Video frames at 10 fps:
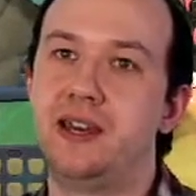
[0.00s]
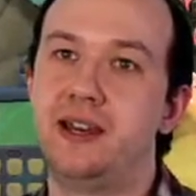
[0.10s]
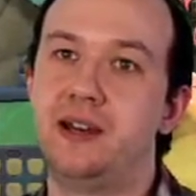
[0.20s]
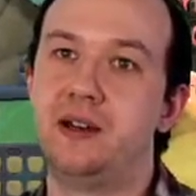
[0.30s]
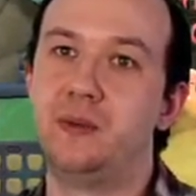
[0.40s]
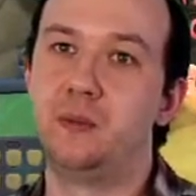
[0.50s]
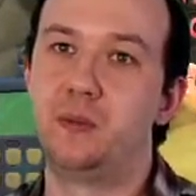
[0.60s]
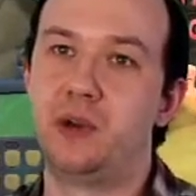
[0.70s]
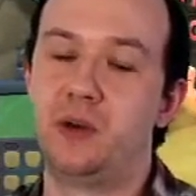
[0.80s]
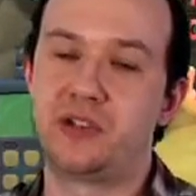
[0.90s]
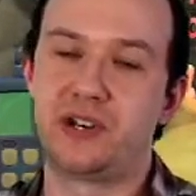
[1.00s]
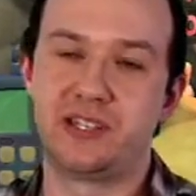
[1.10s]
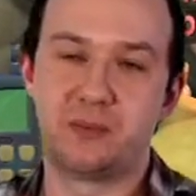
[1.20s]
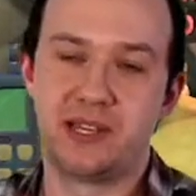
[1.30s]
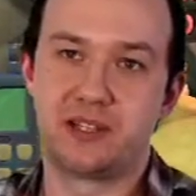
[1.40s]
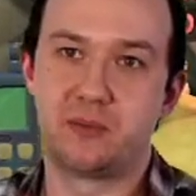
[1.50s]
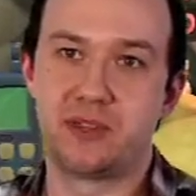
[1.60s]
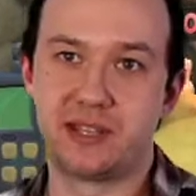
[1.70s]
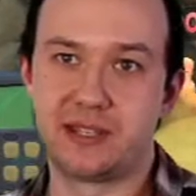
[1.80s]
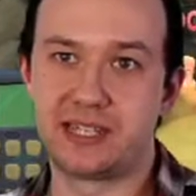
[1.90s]
While we're trying to make
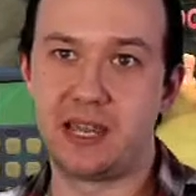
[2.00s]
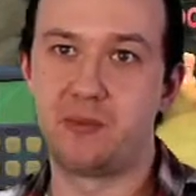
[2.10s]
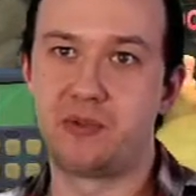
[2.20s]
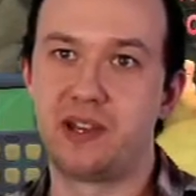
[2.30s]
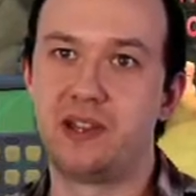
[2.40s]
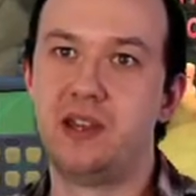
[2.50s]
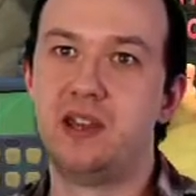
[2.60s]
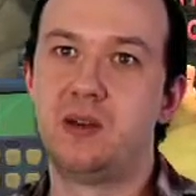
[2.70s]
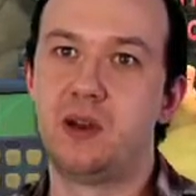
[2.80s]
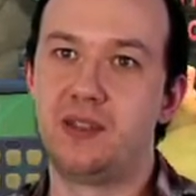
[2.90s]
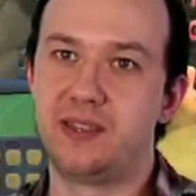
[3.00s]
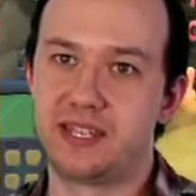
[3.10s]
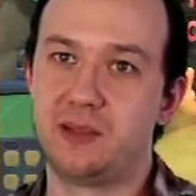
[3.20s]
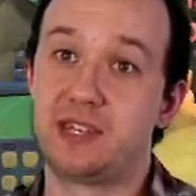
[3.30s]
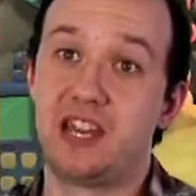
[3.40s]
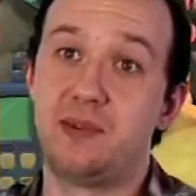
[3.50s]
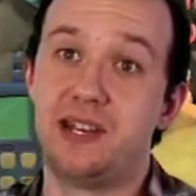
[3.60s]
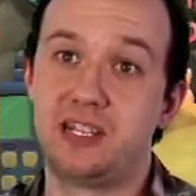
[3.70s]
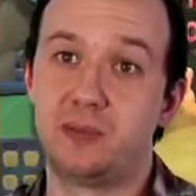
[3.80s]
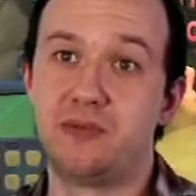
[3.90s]
something contemporary, at the same time it
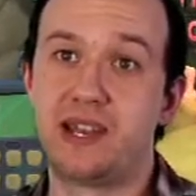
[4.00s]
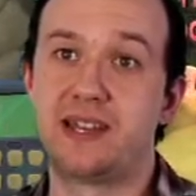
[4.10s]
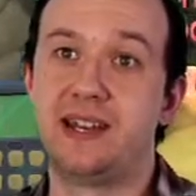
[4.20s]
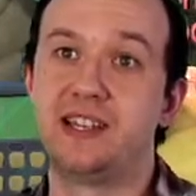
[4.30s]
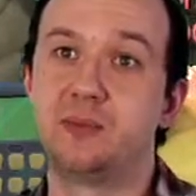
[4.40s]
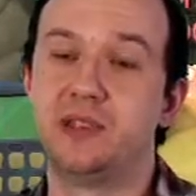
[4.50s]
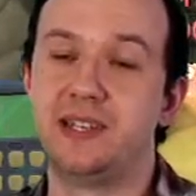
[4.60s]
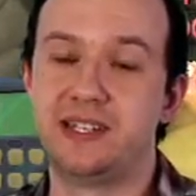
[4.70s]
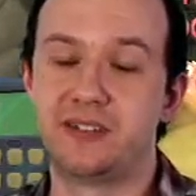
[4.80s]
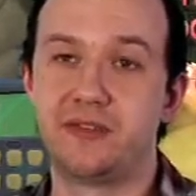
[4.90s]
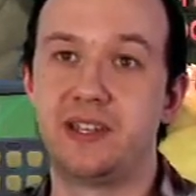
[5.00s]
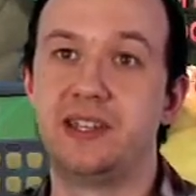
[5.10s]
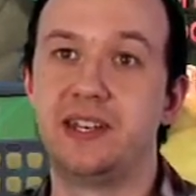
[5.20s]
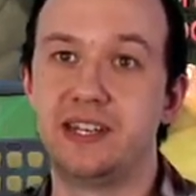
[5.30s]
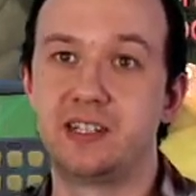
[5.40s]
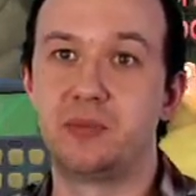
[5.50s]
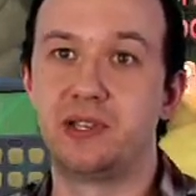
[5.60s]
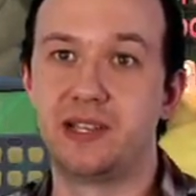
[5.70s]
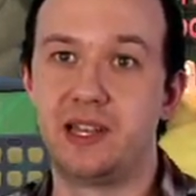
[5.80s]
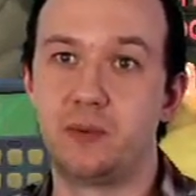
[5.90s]
needs to be recognisable, it needs to feel it, it needs to
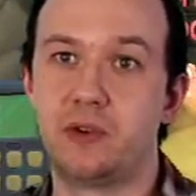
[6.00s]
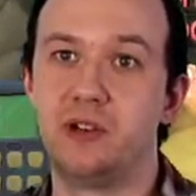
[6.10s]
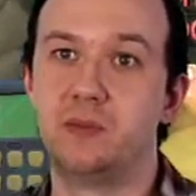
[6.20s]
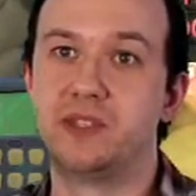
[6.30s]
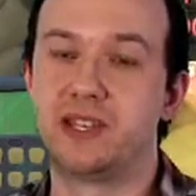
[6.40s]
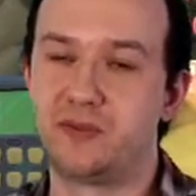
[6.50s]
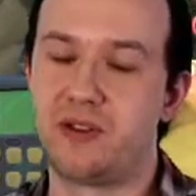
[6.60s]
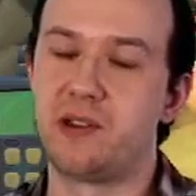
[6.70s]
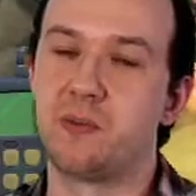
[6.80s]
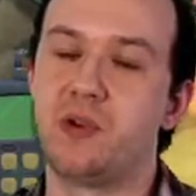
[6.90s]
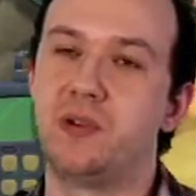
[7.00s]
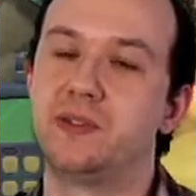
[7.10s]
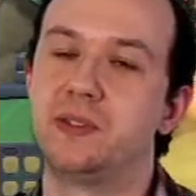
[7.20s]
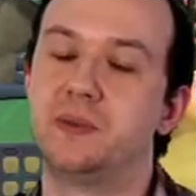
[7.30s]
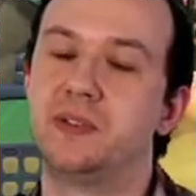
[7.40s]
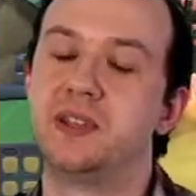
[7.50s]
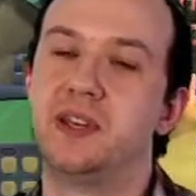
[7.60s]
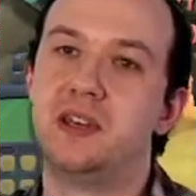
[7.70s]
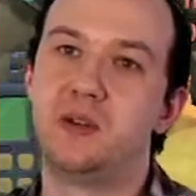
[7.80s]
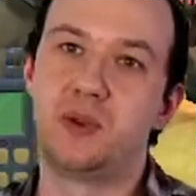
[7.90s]
play like Worms. That's very important to us.